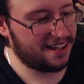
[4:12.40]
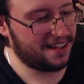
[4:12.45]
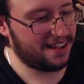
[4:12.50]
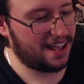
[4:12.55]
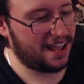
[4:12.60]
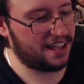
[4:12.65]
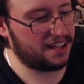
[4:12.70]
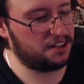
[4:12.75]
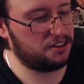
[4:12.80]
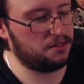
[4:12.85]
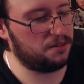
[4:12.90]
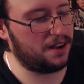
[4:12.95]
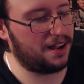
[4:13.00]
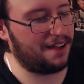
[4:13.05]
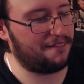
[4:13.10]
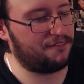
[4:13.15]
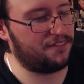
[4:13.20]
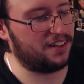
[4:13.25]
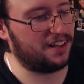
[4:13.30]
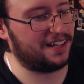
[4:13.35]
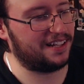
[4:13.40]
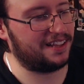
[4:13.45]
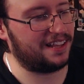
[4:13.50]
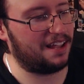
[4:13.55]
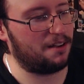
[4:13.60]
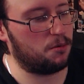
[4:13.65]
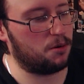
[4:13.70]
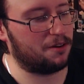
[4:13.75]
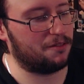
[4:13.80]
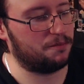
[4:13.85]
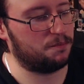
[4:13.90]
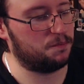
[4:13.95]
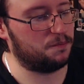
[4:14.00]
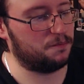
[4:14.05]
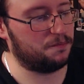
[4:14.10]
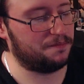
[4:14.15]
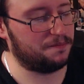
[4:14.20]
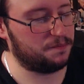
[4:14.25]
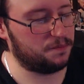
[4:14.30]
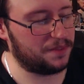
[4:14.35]
Hey, you know what? I feel like they were
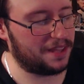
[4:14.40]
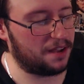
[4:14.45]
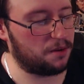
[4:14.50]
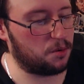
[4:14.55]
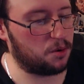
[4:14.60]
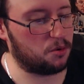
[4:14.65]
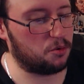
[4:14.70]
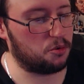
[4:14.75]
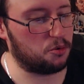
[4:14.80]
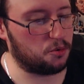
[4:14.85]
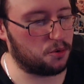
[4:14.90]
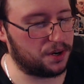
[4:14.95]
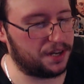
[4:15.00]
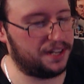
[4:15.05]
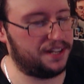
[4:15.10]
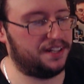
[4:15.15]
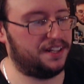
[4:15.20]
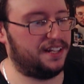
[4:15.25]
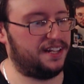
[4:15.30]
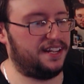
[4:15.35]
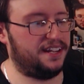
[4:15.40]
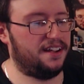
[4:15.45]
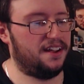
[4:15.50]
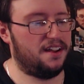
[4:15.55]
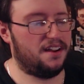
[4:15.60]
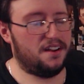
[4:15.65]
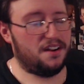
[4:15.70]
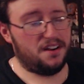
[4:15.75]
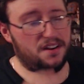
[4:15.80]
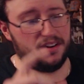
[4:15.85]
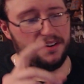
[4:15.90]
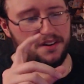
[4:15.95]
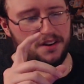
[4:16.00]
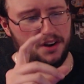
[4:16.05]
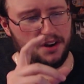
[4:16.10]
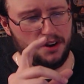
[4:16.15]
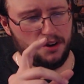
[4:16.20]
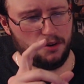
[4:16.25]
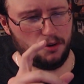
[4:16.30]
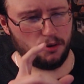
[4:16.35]
they were really,
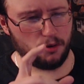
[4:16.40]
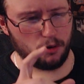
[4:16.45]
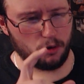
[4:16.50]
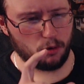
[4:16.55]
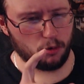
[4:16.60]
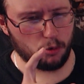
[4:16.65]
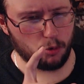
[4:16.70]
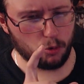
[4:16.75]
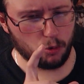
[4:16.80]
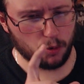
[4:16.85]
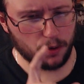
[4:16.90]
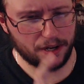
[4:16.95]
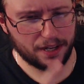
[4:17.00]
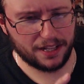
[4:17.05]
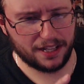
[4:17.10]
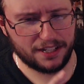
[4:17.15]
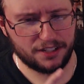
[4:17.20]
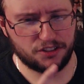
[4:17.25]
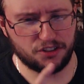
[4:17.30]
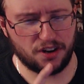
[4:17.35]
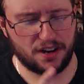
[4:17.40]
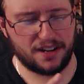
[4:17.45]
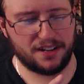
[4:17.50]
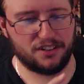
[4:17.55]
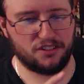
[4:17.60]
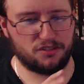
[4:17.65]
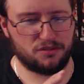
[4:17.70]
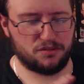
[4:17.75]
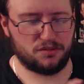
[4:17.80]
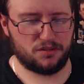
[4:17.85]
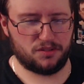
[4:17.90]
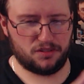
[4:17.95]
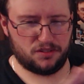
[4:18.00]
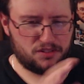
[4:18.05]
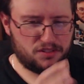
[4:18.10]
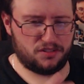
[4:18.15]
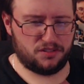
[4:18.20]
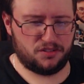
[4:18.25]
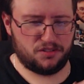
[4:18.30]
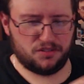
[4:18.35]
really trying to
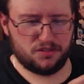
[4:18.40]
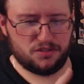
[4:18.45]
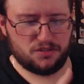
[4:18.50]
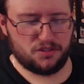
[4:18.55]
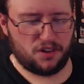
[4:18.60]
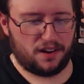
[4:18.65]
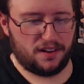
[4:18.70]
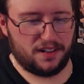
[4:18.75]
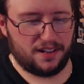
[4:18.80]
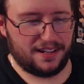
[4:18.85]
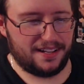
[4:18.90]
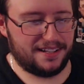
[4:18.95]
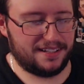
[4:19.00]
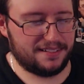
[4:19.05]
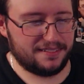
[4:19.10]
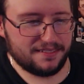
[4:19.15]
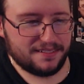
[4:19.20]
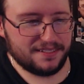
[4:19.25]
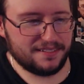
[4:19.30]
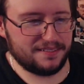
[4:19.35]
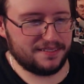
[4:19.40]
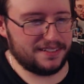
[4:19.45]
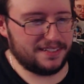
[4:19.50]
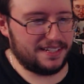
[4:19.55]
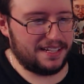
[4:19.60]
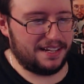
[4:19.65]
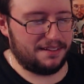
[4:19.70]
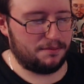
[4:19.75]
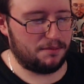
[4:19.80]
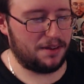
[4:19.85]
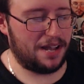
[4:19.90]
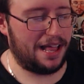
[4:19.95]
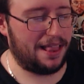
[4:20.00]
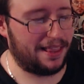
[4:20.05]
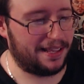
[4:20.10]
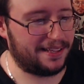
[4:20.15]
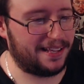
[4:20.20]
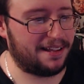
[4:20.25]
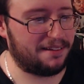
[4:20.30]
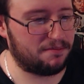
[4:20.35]
trying to
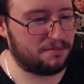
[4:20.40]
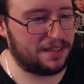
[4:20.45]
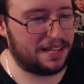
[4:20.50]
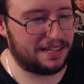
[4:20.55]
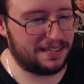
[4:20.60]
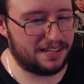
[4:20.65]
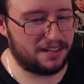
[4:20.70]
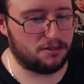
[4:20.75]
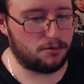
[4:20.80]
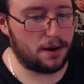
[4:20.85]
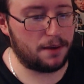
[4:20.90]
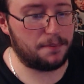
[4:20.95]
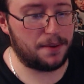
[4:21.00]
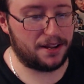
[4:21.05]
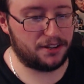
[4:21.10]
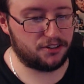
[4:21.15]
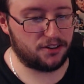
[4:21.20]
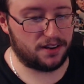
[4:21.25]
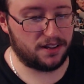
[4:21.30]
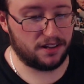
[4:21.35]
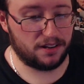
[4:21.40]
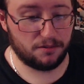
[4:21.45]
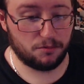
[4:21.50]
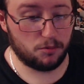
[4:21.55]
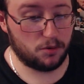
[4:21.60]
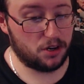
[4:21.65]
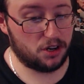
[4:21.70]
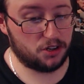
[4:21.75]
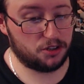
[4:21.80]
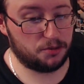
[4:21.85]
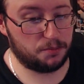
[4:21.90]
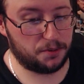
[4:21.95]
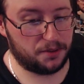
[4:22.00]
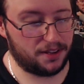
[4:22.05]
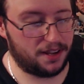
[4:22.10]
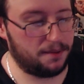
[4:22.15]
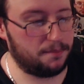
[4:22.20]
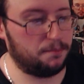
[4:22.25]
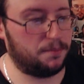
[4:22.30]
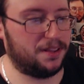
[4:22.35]
like they they did a red band trailer
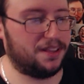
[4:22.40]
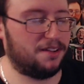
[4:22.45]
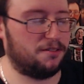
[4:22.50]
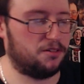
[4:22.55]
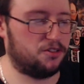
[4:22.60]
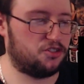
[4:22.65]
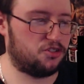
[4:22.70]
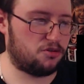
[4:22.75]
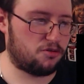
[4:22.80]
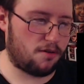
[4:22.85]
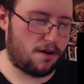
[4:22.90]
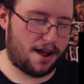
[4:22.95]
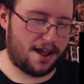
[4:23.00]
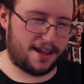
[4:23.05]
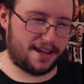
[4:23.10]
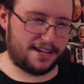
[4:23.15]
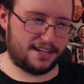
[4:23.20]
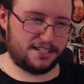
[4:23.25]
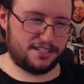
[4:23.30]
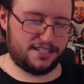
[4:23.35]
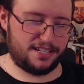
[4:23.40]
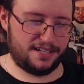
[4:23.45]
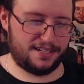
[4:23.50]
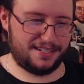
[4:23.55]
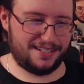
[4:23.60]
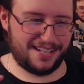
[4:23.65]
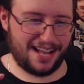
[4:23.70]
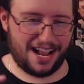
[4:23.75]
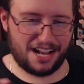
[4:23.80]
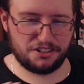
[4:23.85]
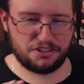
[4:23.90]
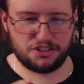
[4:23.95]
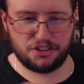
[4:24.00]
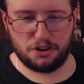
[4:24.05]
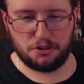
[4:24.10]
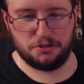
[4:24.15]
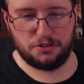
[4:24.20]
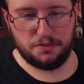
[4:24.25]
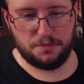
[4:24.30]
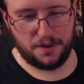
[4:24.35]
100% but they were trying to not
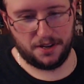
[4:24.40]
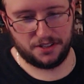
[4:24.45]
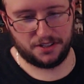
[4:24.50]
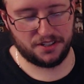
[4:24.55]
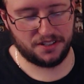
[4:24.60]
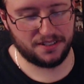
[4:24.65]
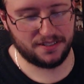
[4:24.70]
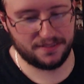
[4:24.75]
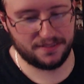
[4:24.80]
show too much